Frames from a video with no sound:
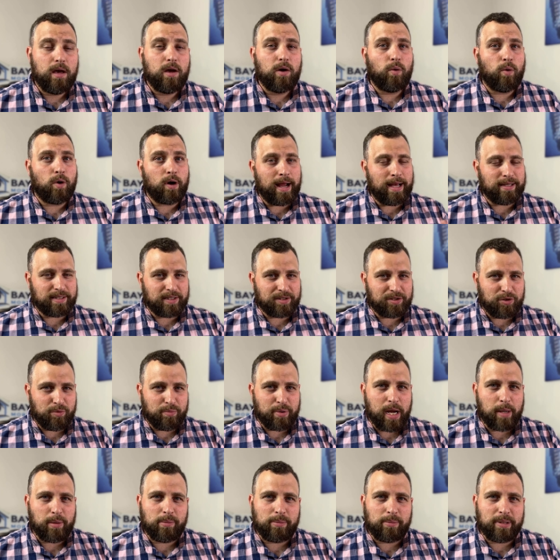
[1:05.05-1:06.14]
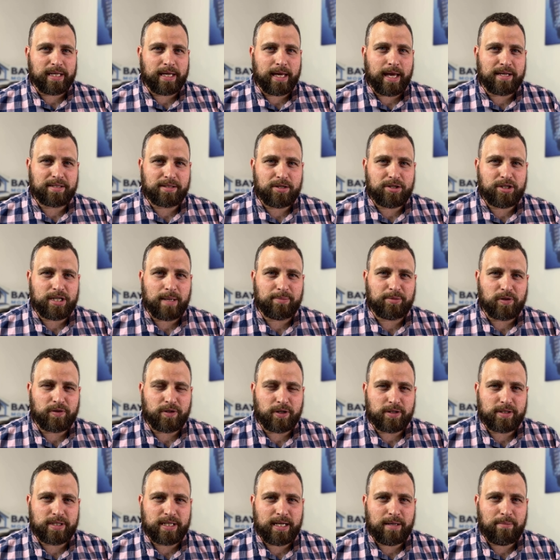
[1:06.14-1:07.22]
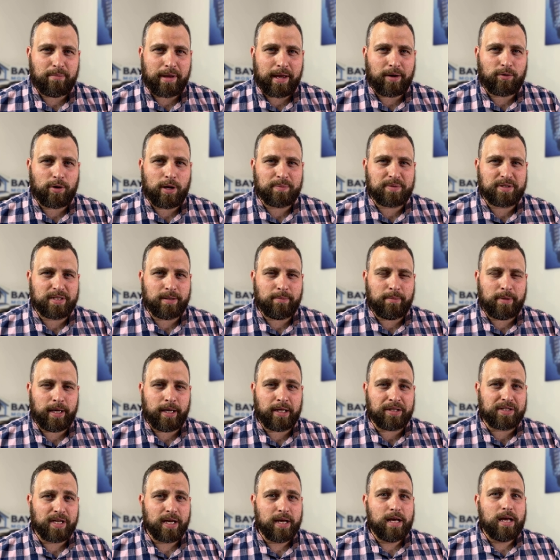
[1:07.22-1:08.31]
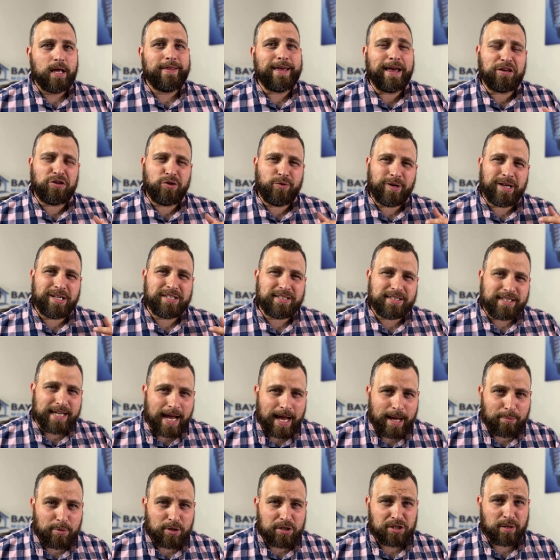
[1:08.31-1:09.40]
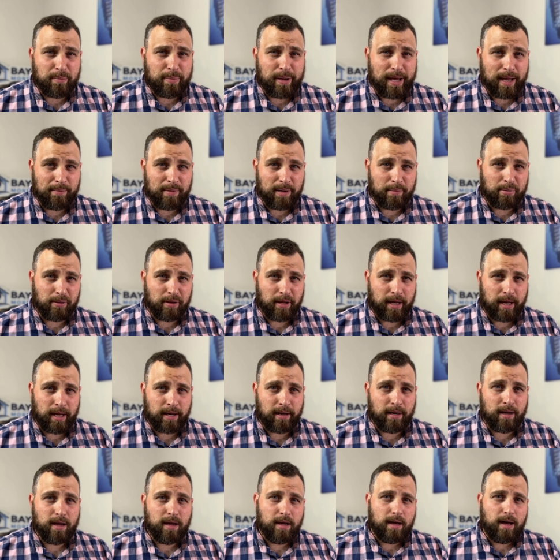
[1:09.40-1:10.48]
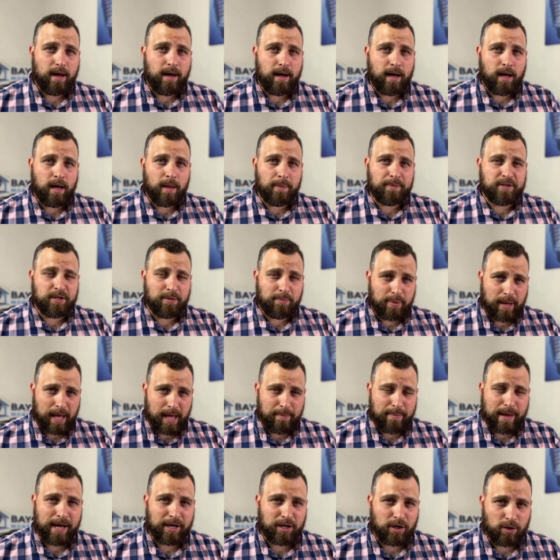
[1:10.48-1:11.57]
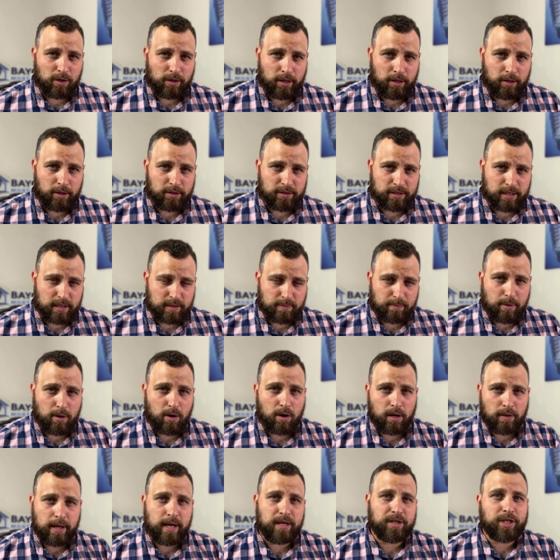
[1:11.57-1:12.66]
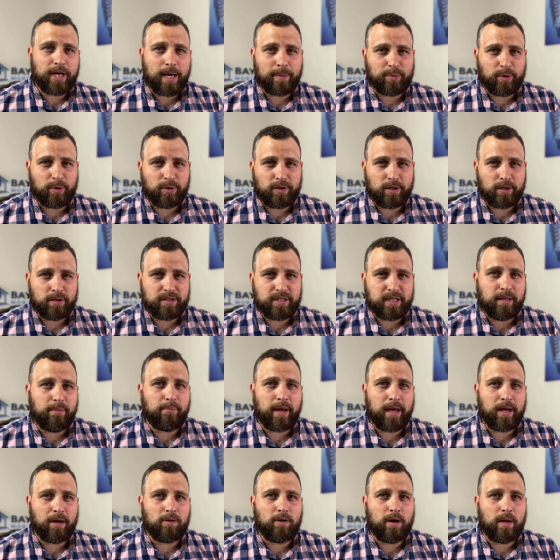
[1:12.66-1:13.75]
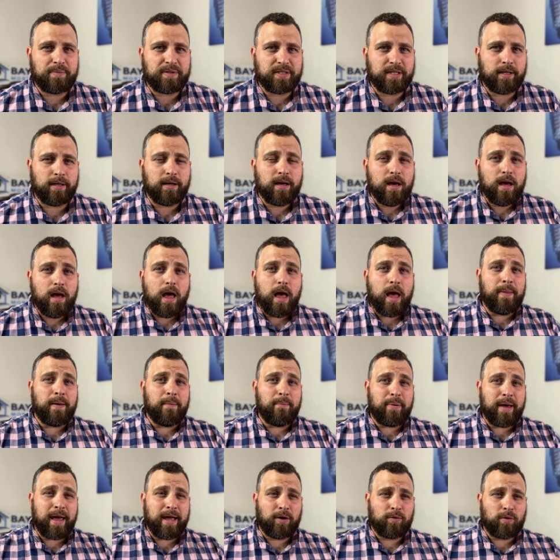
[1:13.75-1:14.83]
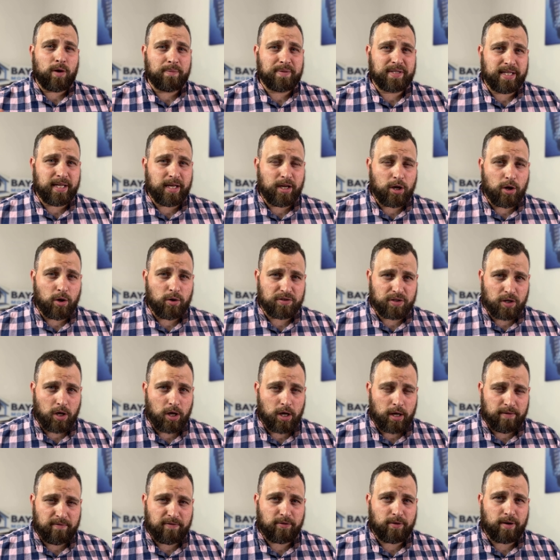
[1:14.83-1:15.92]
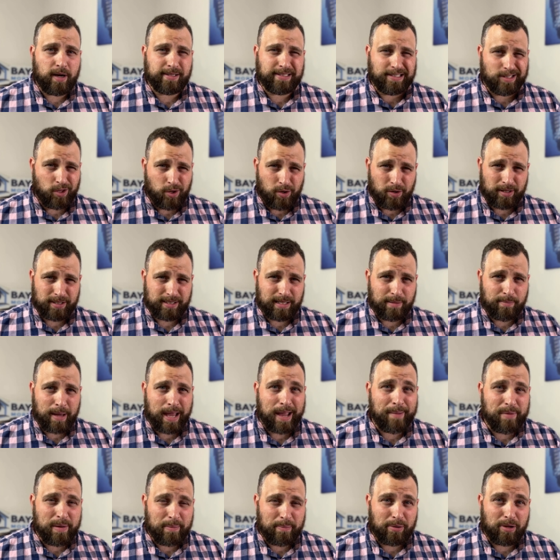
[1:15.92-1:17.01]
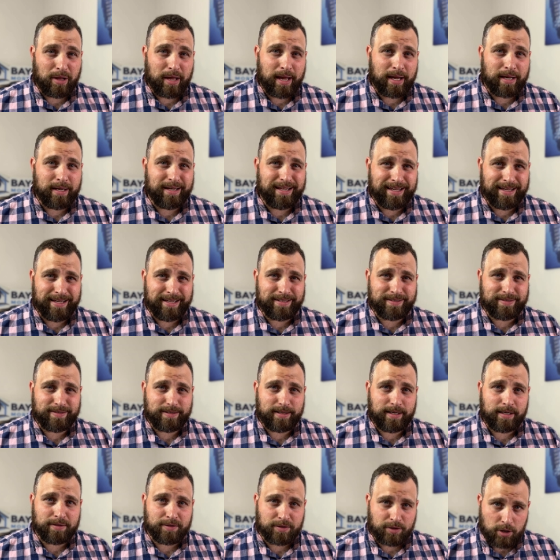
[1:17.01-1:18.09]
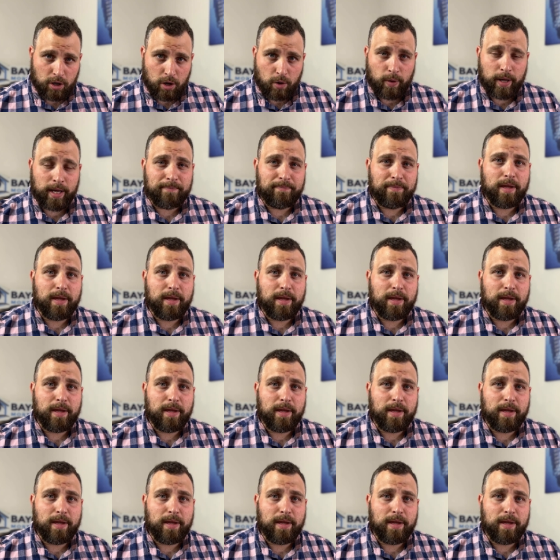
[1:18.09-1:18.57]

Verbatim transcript: Whereas, as you probably guessed, a Chapter 13 bankruptcy means that you established a payment plan uh, to pay back your lenders as part of that Chapter 13 bankruptcy, and the bankruptcy goes on for as long as the payment plan is is going